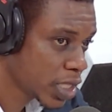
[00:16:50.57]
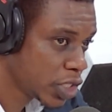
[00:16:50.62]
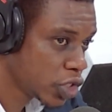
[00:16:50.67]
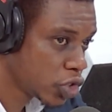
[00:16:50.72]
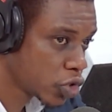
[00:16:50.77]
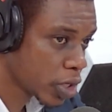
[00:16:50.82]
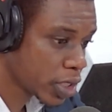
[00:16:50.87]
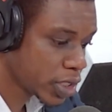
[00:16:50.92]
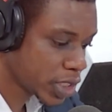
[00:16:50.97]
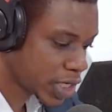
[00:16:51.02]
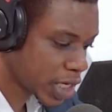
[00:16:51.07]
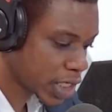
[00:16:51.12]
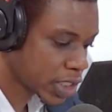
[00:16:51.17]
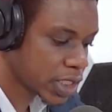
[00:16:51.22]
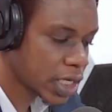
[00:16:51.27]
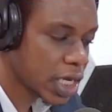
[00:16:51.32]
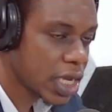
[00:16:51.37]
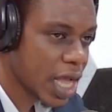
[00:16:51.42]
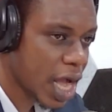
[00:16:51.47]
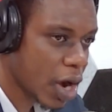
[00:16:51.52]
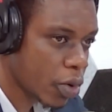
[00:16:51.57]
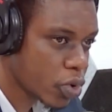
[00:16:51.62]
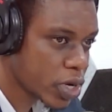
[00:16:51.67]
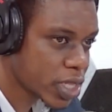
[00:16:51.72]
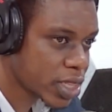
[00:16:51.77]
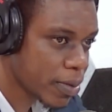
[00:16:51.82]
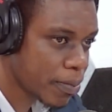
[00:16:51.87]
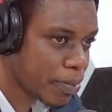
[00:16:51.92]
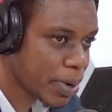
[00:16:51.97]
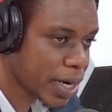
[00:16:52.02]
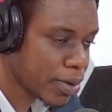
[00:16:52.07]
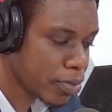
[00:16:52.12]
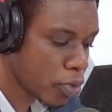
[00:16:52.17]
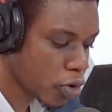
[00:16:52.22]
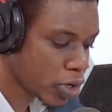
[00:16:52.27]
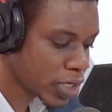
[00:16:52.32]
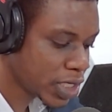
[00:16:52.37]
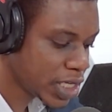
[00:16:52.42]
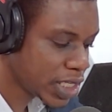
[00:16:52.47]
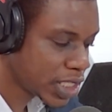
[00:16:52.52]
He joins us with a bit
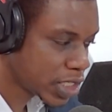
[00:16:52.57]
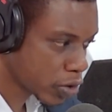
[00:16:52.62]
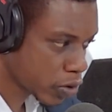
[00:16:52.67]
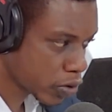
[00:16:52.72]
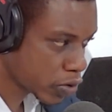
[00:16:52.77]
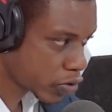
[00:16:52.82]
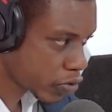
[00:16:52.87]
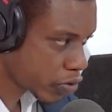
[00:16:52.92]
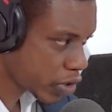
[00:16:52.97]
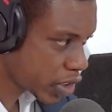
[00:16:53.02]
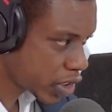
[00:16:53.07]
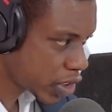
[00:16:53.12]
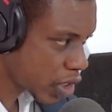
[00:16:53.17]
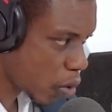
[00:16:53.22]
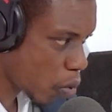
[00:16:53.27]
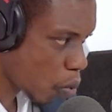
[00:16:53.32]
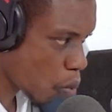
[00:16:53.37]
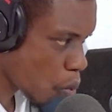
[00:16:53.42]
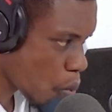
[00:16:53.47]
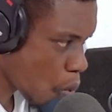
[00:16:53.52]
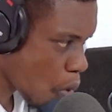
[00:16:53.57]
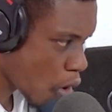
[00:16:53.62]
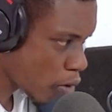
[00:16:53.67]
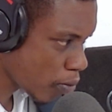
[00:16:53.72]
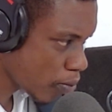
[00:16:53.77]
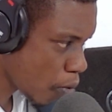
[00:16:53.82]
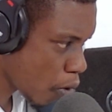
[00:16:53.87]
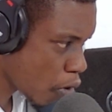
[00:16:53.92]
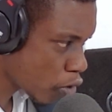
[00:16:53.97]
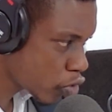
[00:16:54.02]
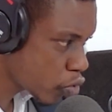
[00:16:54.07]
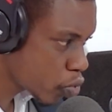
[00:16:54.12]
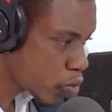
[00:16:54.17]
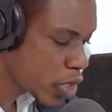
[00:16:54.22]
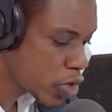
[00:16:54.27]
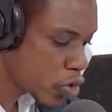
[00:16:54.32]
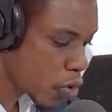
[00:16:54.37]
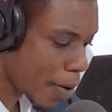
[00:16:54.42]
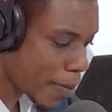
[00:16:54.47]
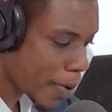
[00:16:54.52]
more details. Chris, what more do
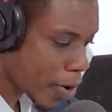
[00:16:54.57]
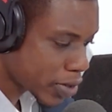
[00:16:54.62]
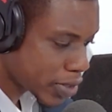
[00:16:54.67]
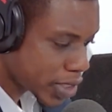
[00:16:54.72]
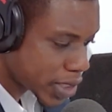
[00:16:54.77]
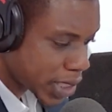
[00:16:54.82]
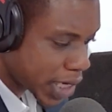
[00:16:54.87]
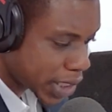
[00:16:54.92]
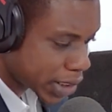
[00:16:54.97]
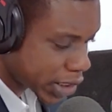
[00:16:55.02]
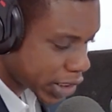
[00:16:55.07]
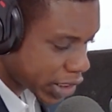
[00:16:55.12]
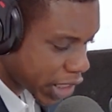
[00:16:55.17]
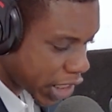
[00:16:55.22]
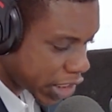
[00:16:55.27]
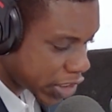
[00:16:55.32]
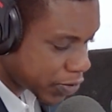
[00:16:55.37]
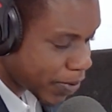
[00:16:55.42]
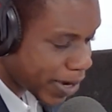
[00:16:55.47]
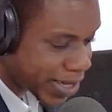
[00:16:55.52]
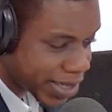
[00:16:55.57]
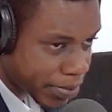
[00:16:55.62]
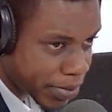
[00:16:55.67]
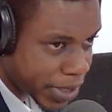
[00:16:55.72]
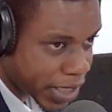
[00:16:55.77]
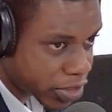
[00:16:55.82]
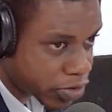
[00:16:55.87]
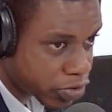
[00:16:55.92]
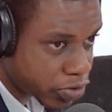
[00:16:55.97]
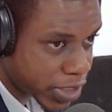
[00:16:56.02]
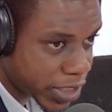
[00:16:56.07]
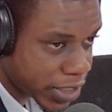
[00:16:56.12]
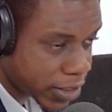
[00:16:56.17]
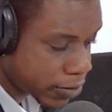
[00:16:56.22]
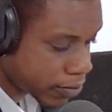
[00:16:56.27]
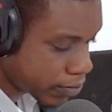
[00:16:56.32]
we know about this exercise by the military?